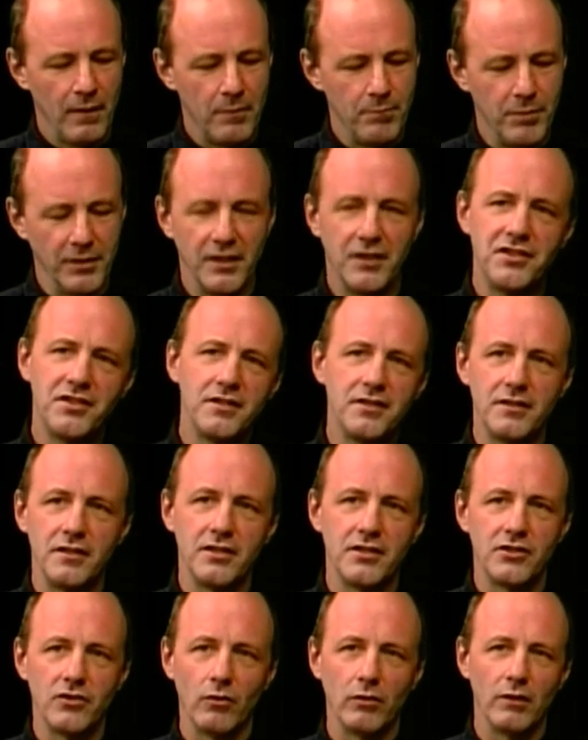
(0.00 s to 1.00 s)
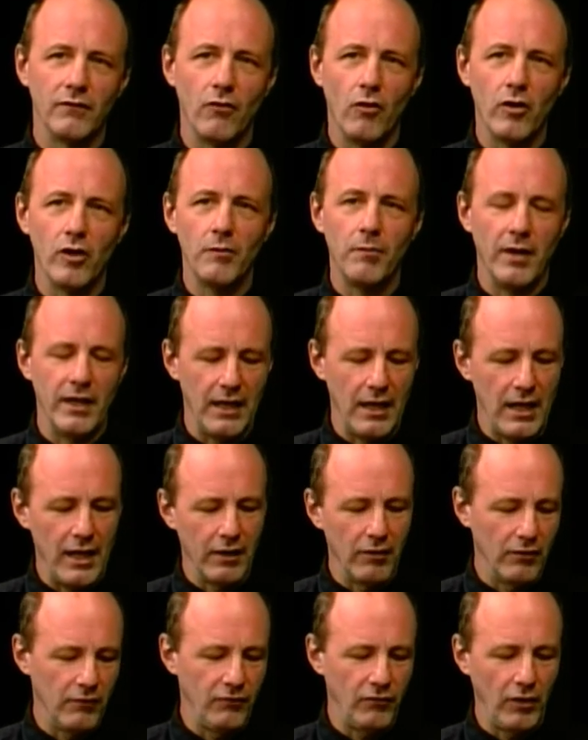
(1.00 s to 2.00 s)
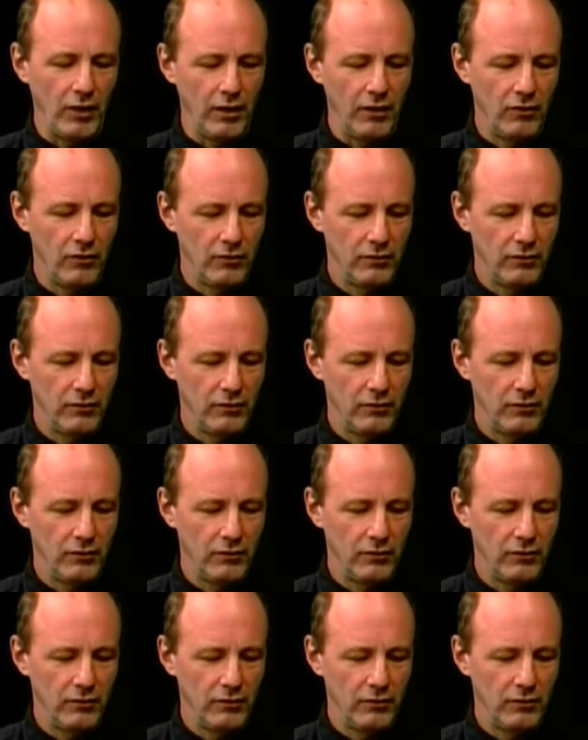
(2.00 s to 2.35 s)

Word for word: but this is his sort of autobiography.